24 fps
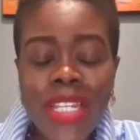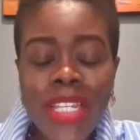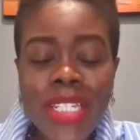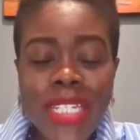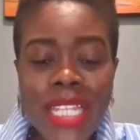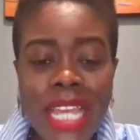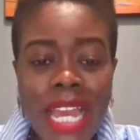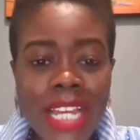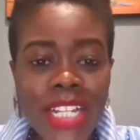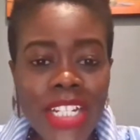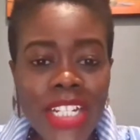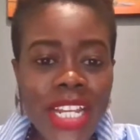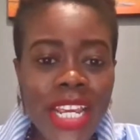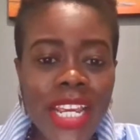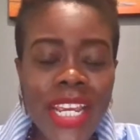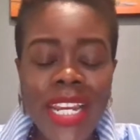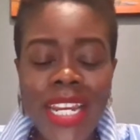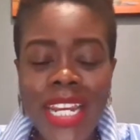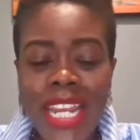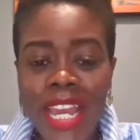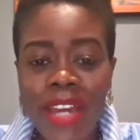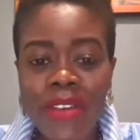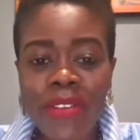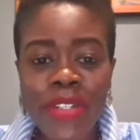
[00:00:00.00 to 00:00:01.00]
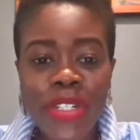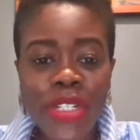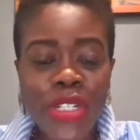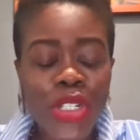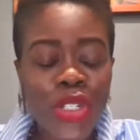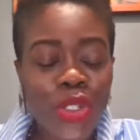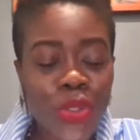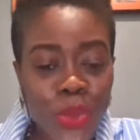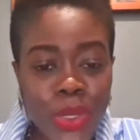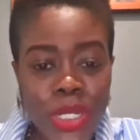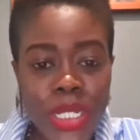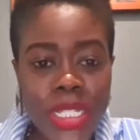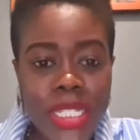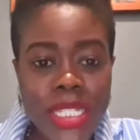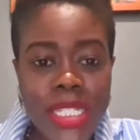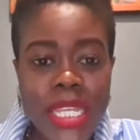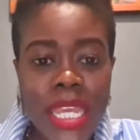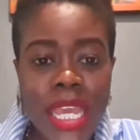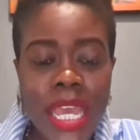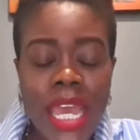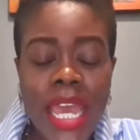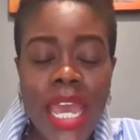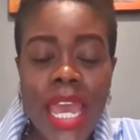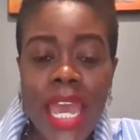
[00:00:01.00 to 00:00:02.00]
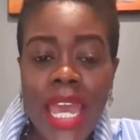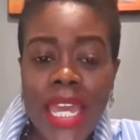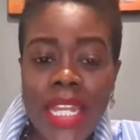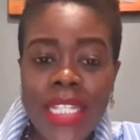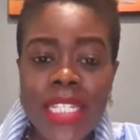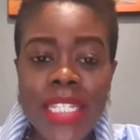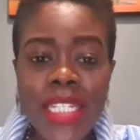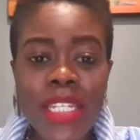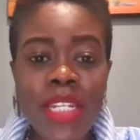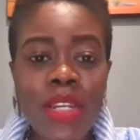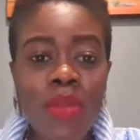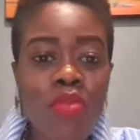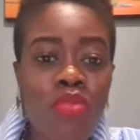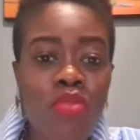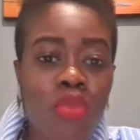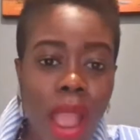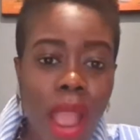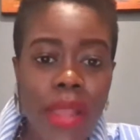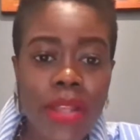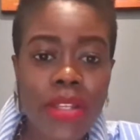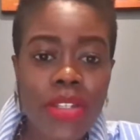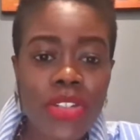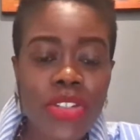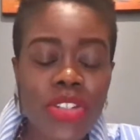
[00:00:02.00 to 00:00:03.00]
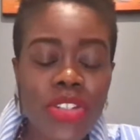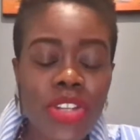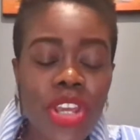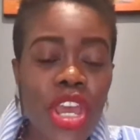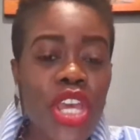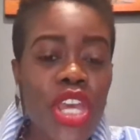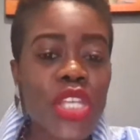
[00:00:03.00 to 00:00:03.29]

sashaying down these streets, heading to the brunch.